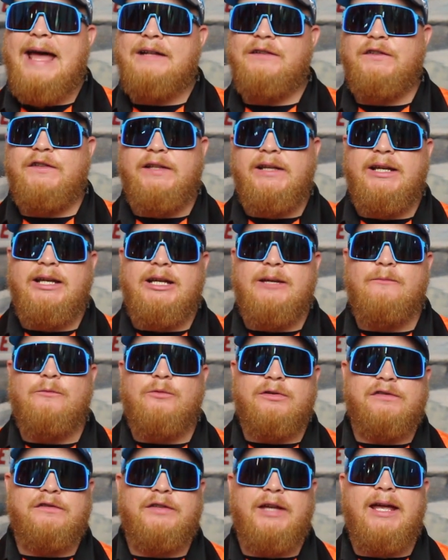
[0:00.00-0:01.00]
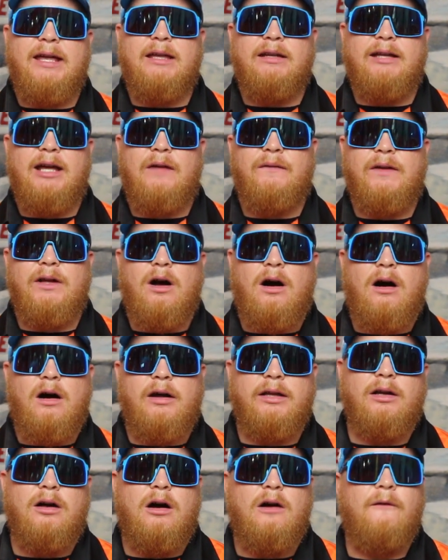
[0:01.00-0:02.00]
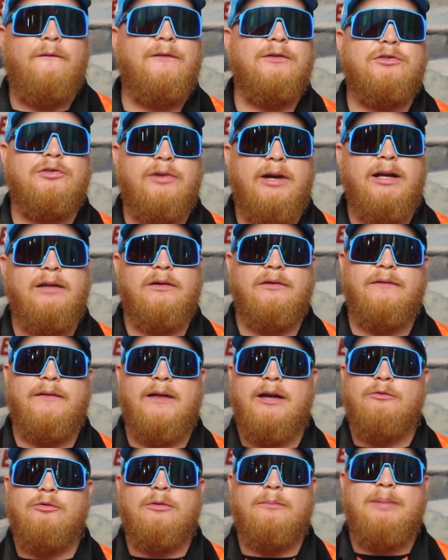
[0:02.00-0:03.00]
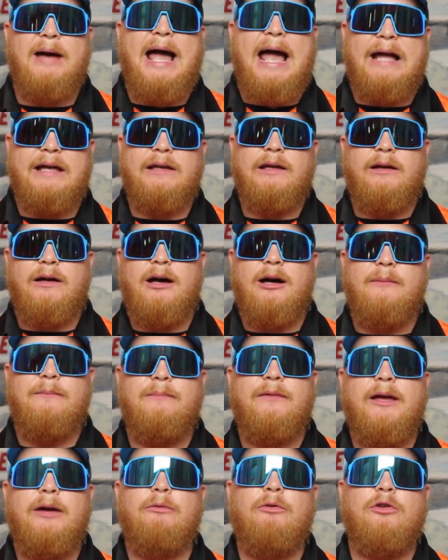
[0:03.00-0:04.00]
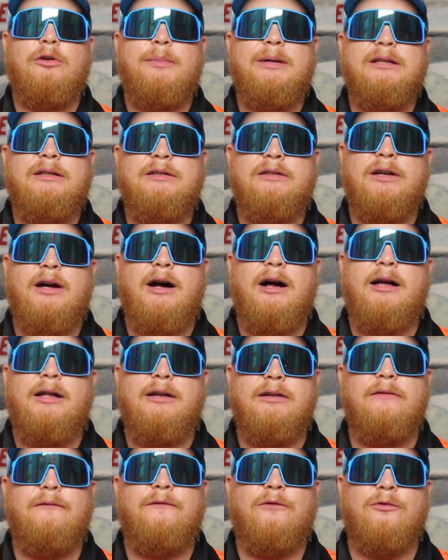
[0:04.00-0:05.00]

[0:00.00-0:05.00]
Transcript: That team was taking down the awning off the trailer. They were packing up. They were going to be done